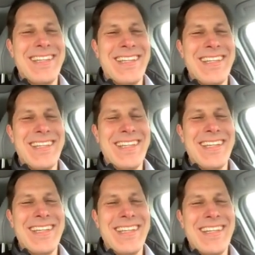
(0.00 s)

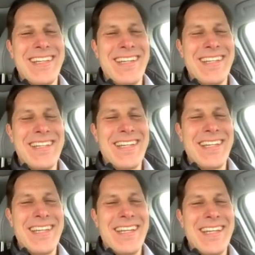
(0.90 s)

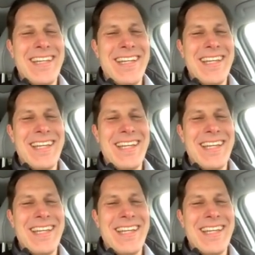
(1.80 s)
[no speech]